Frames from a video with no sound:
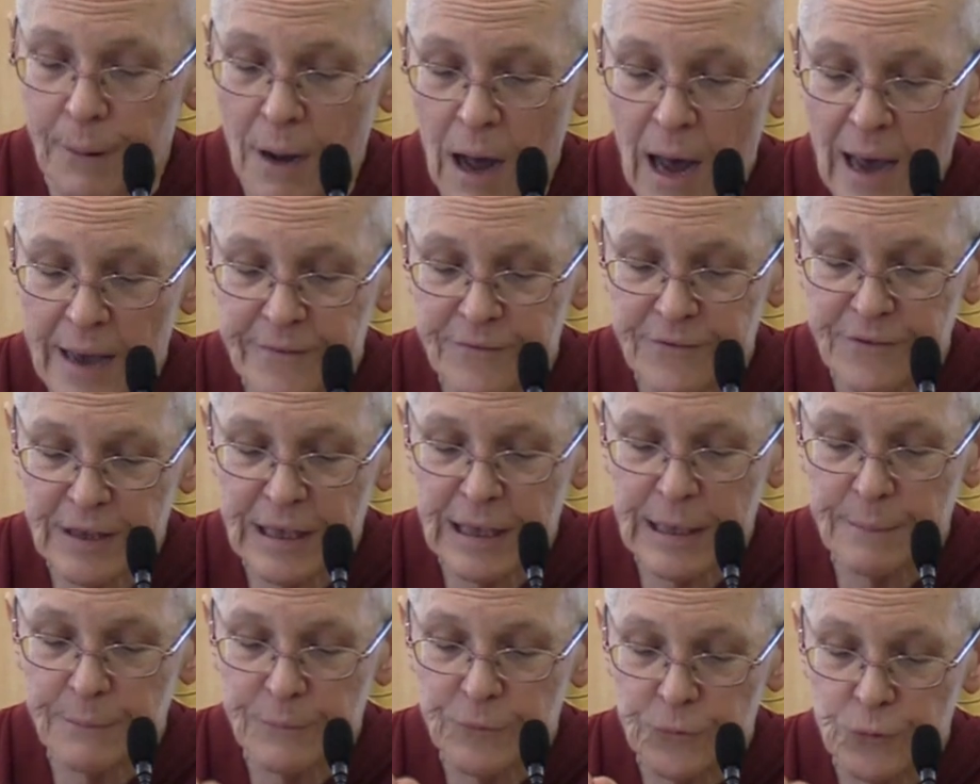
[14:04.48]
binds
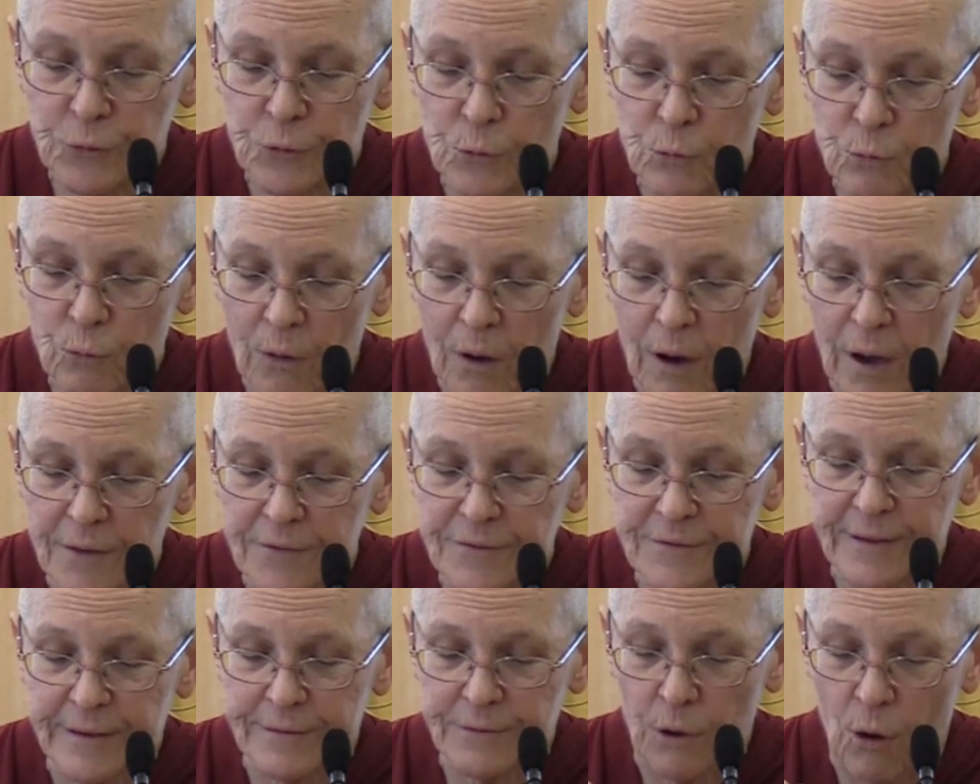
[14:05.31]
him to
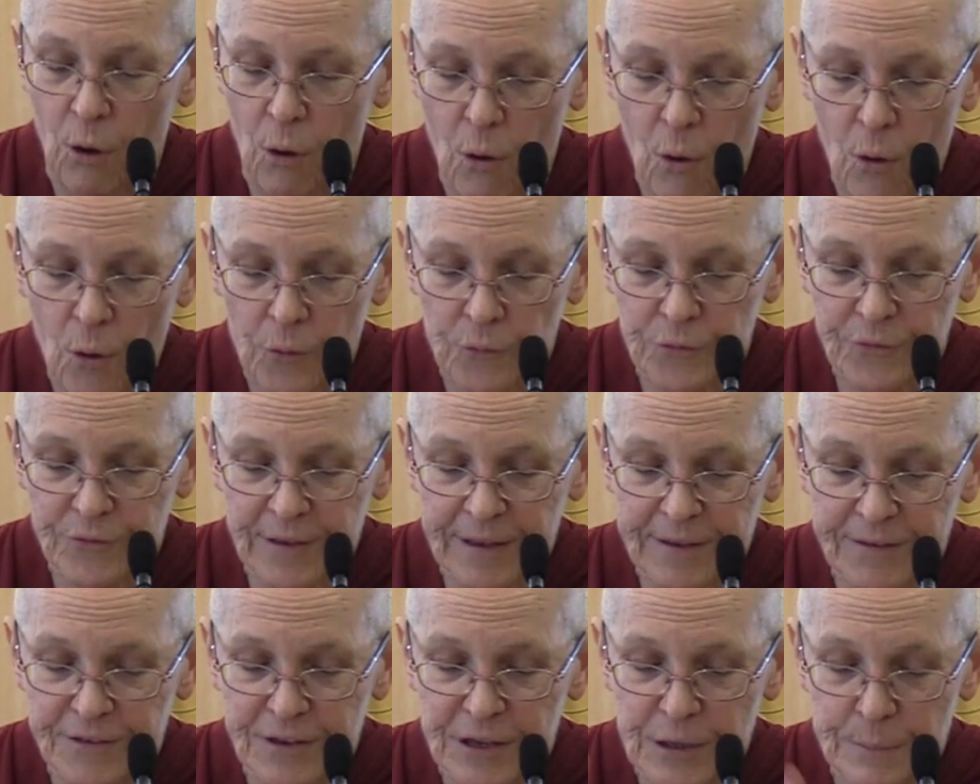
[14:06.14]
us and all
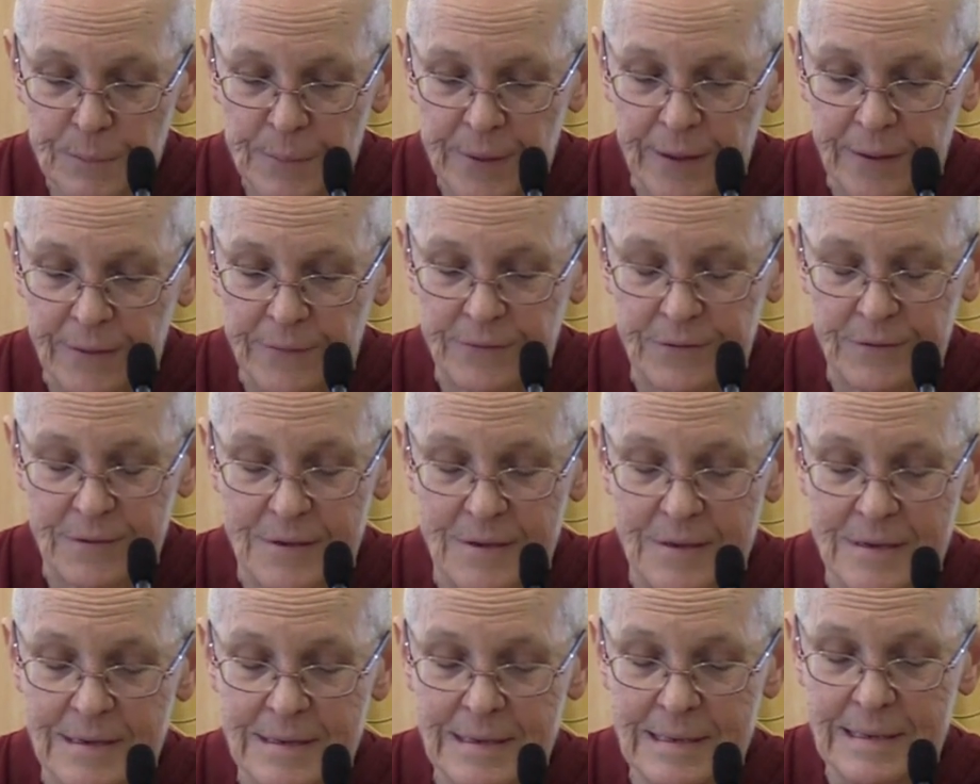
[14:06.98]
sentient beings.
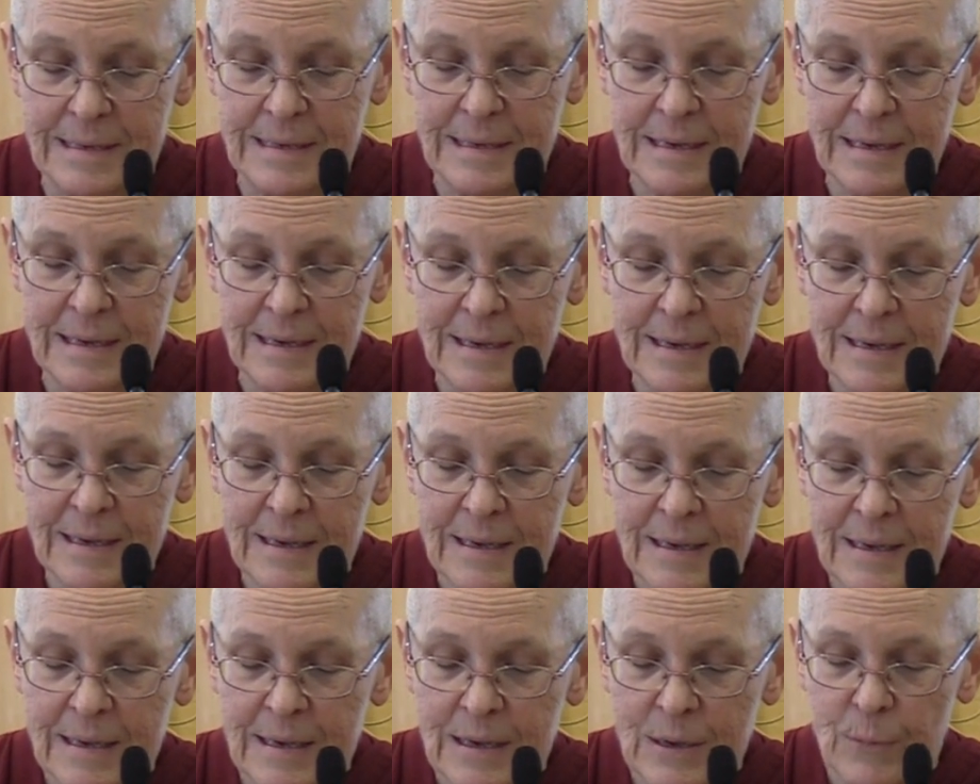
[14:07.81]

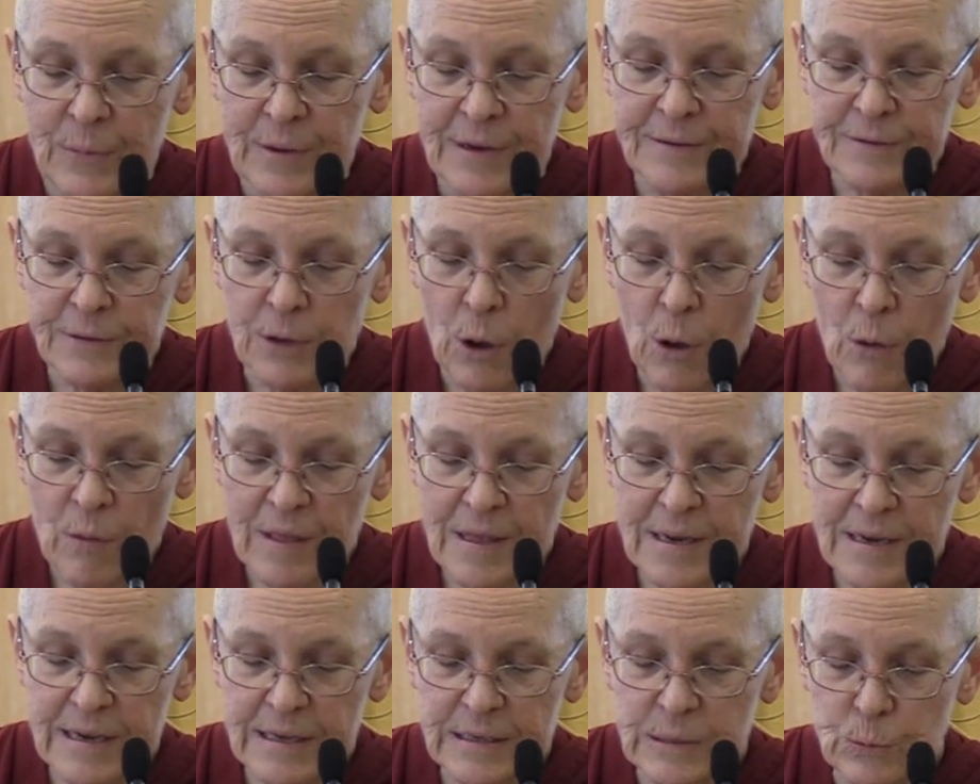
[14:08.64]
When His
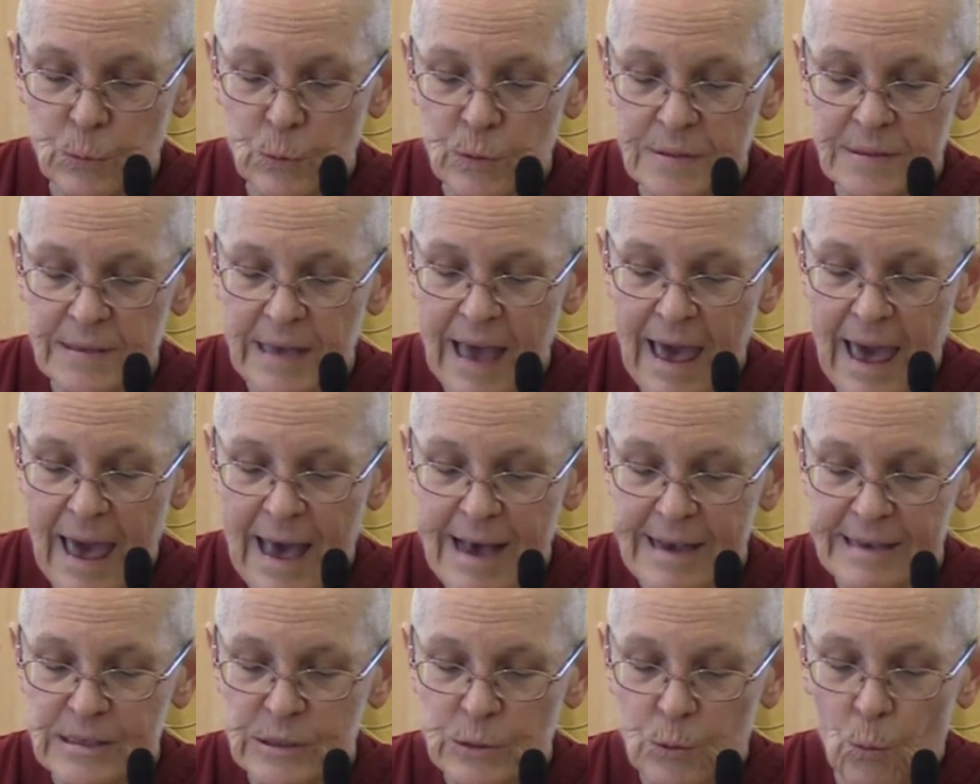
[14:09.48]
Holiness was
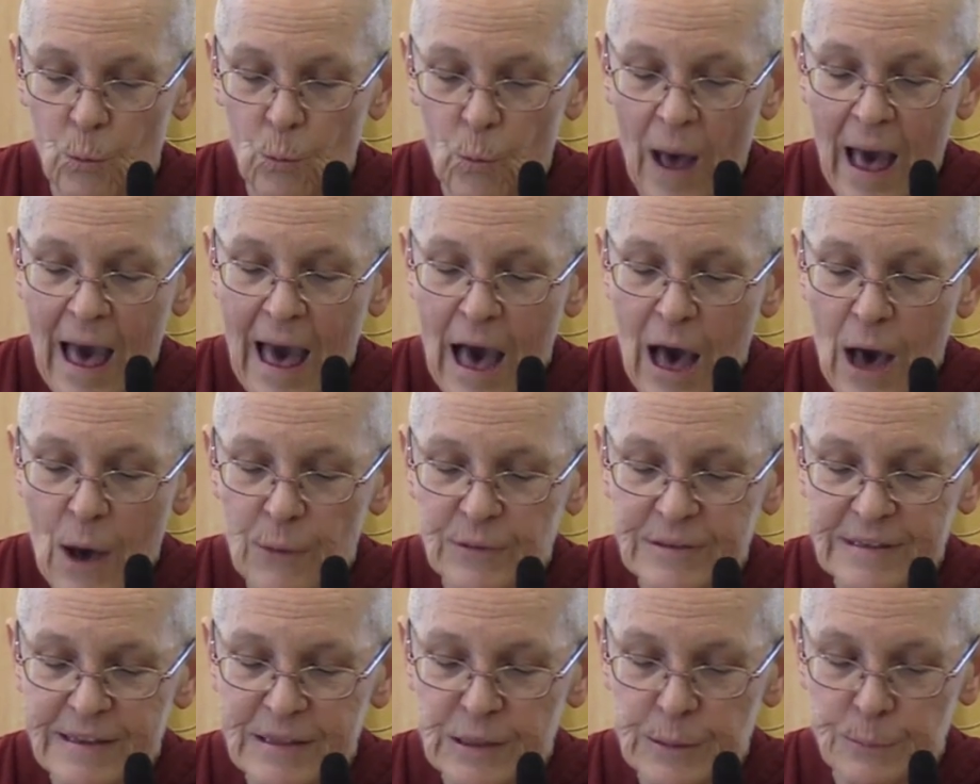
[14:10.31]
asked,
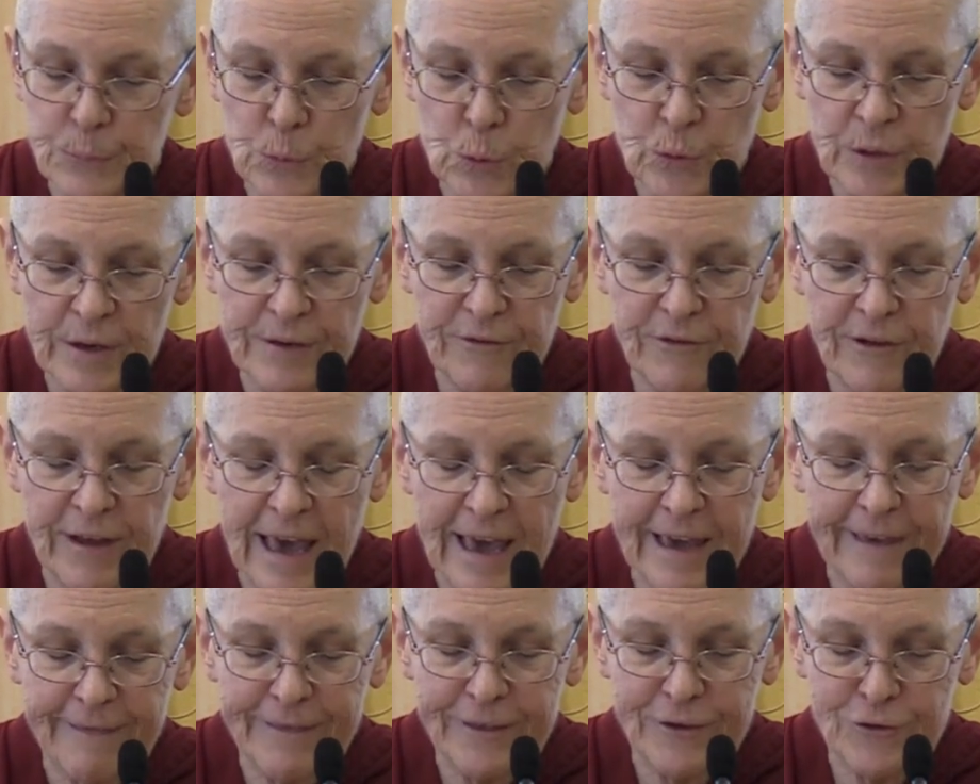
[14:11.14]
How did the Buddha
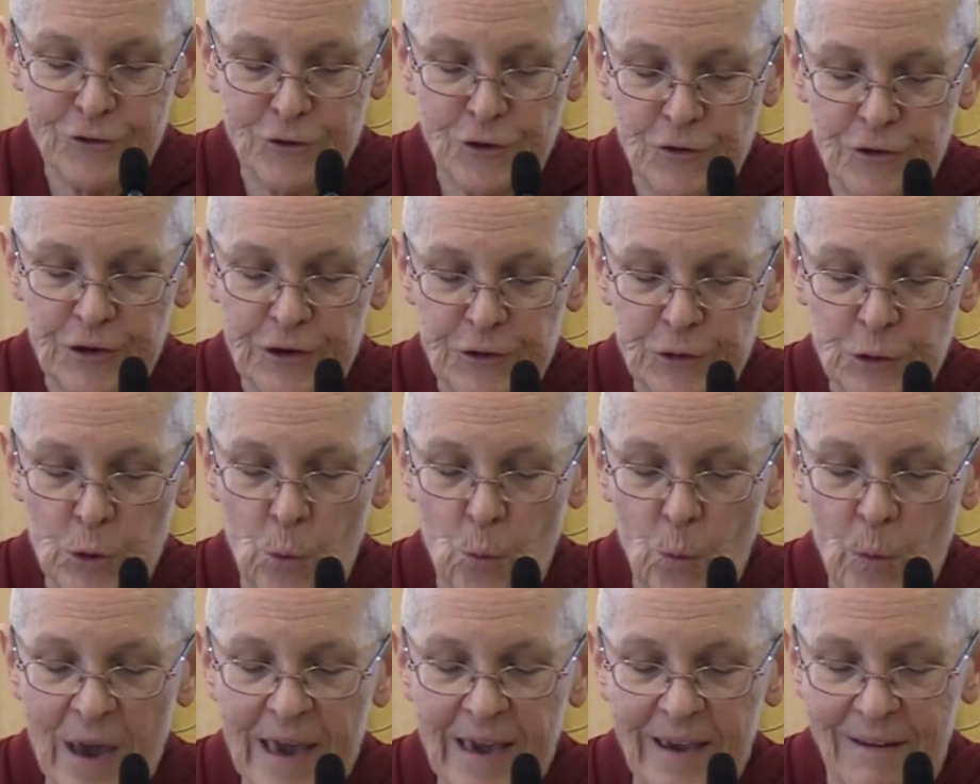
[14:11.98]
take the journey to
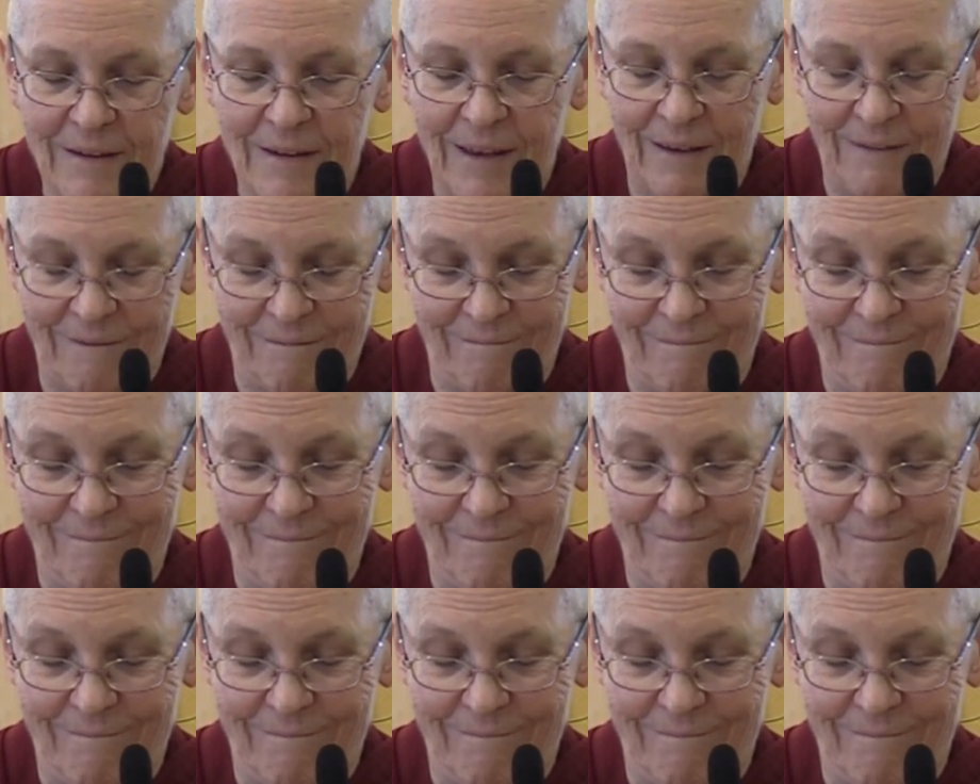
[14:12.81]
awakening?